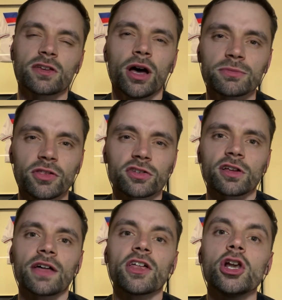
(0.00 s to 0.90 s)
terms of the
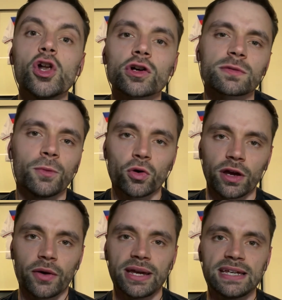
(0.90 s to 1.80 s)
side that looked more
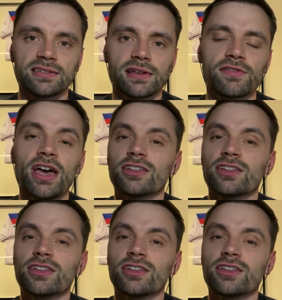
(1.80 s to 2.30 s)
cohesive.